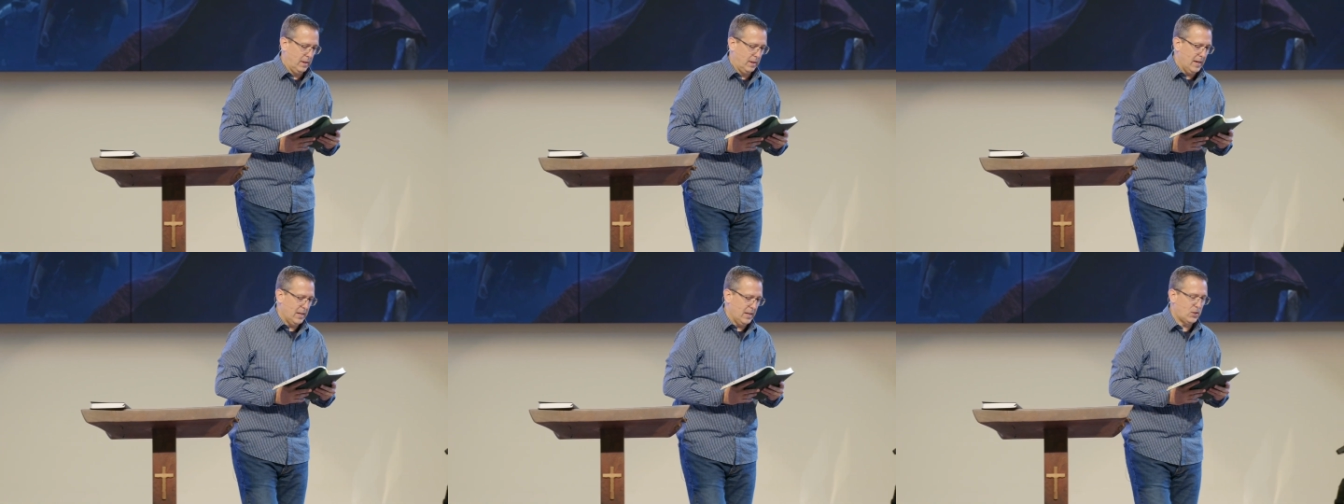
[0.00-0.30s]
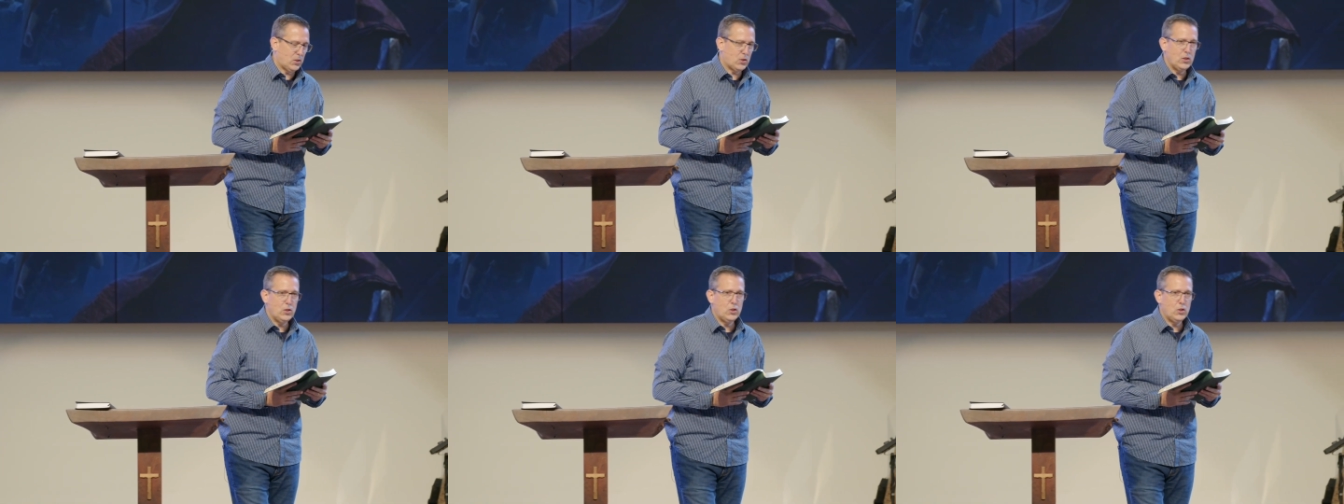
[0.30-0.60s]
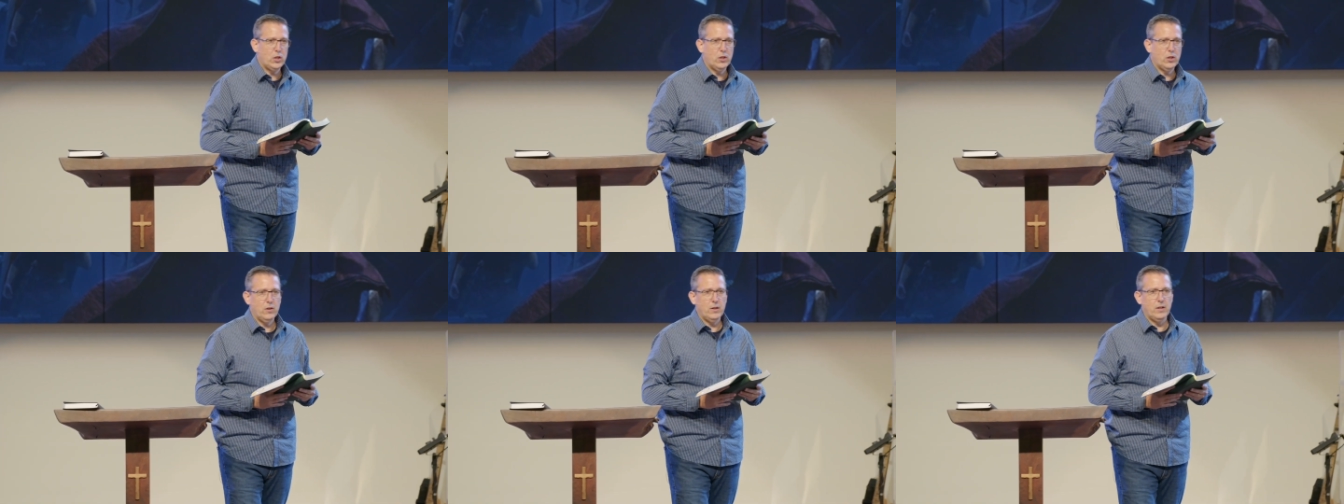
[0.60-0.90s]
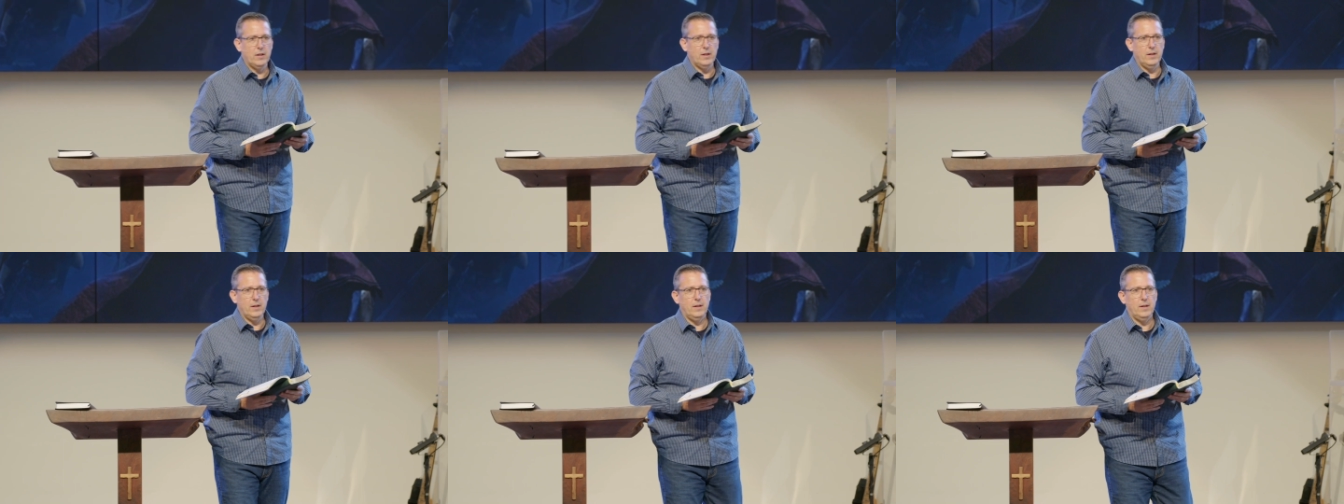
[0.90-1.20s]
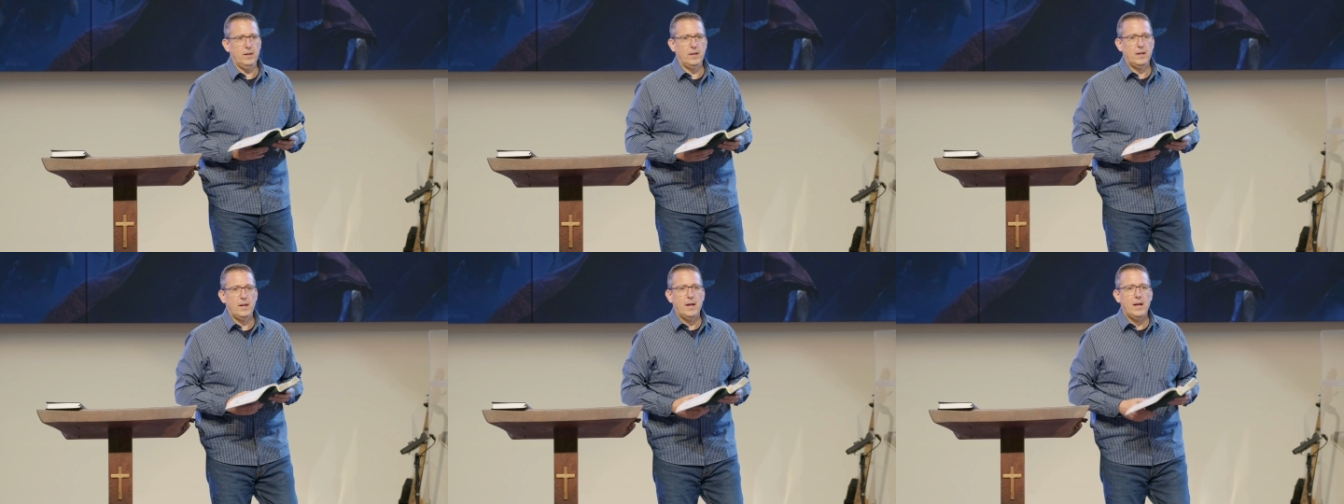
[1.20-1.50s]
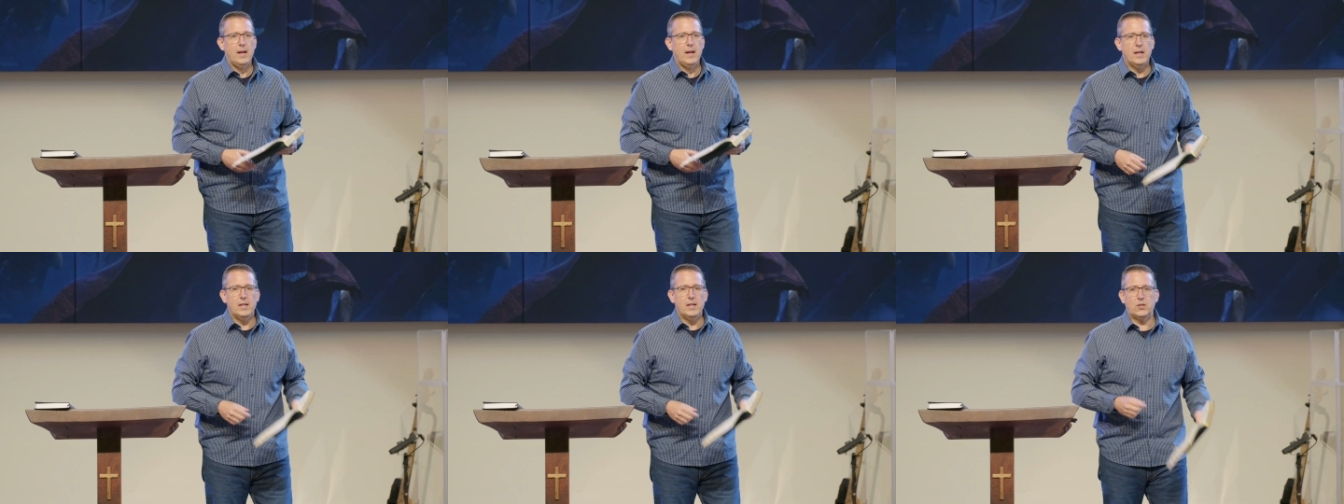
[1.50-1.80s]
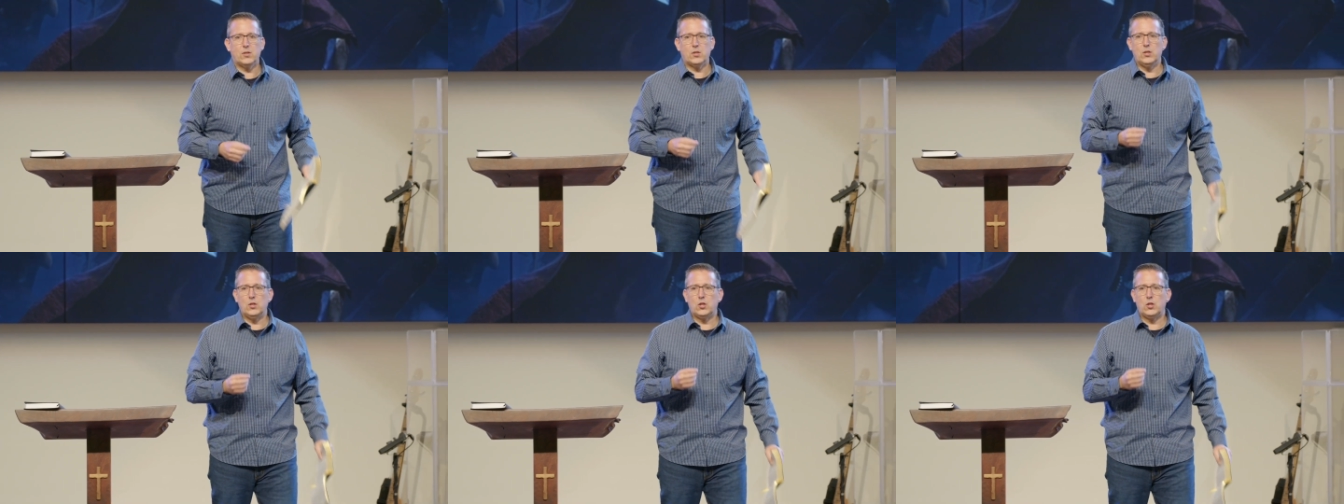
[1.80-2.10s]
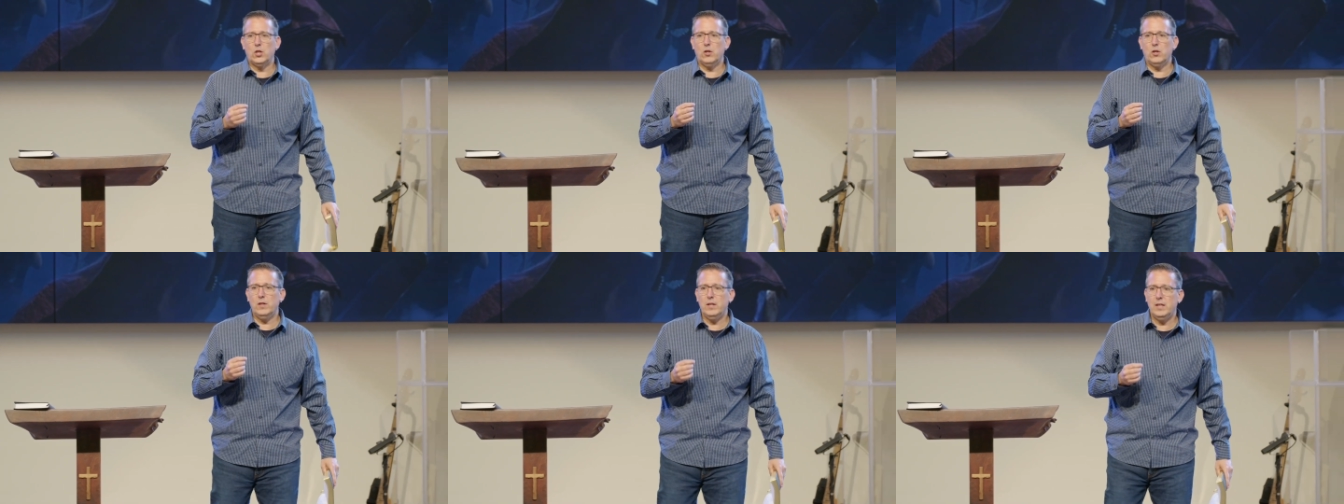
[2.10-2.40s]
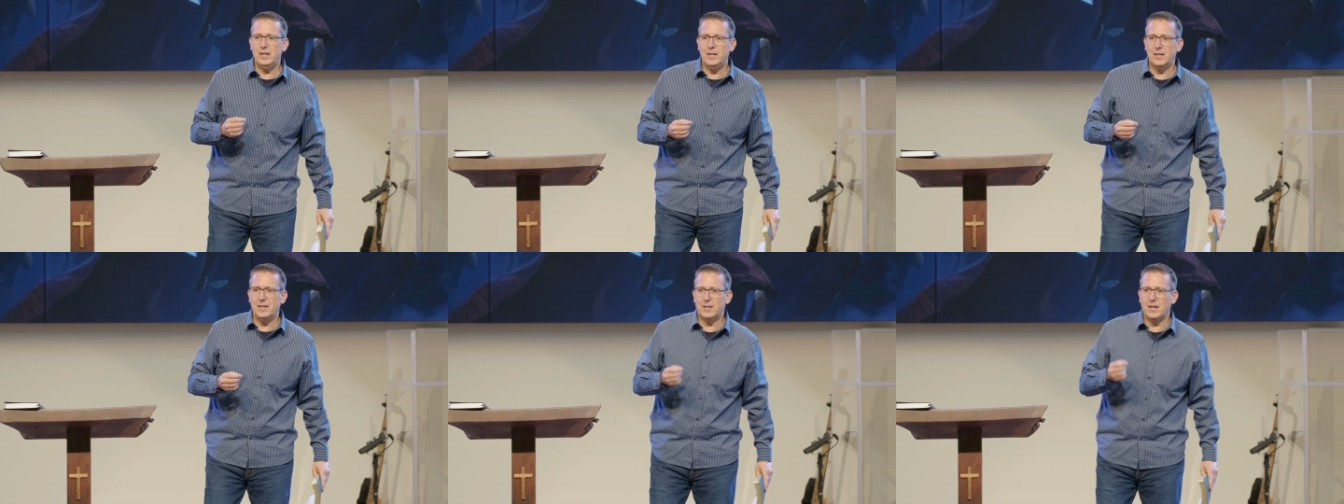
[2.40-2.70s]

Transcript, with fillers: a centurion. A centurion is a